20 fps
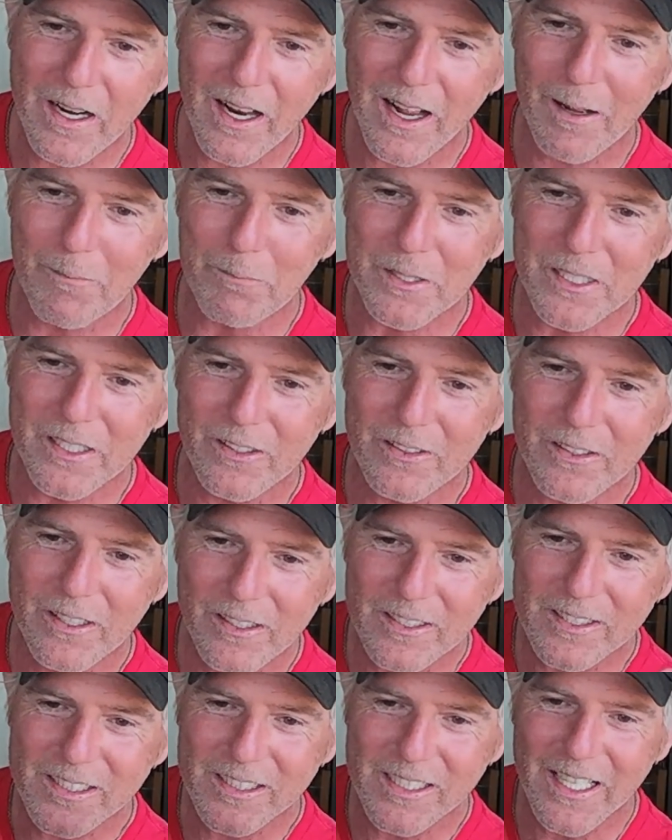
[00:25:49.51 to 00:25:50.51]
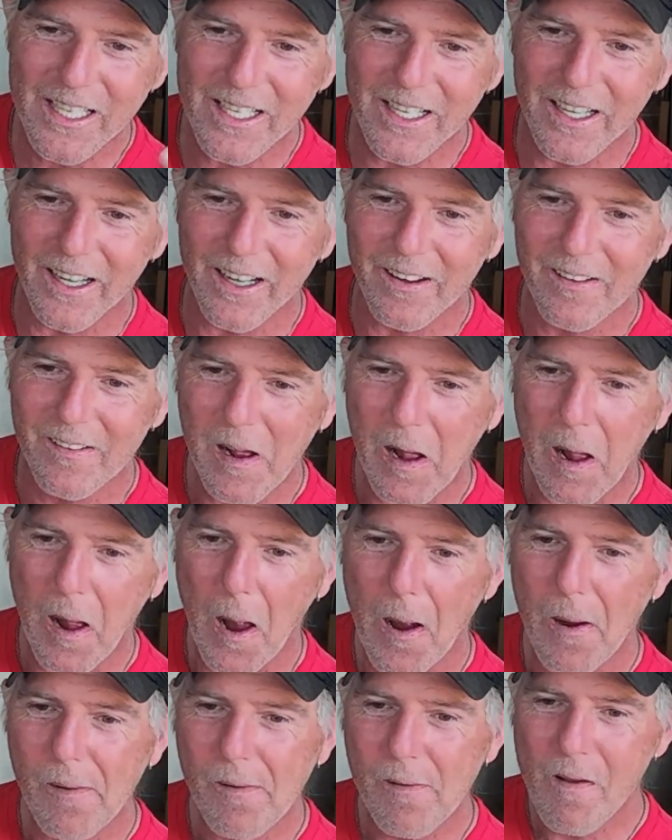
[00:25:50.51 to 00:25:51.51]
What up, dude? Good to see ya.
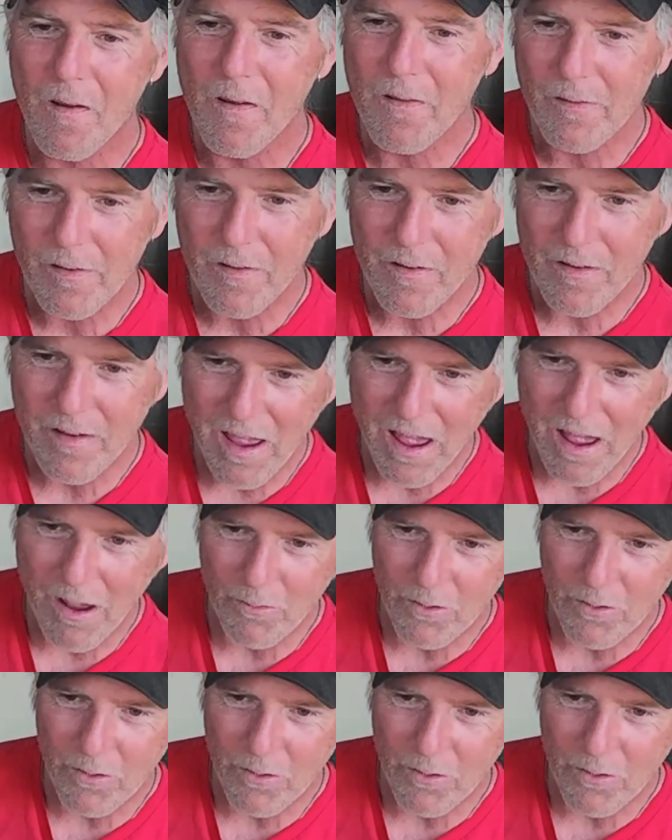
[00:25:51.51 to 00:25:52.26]
Yeah, I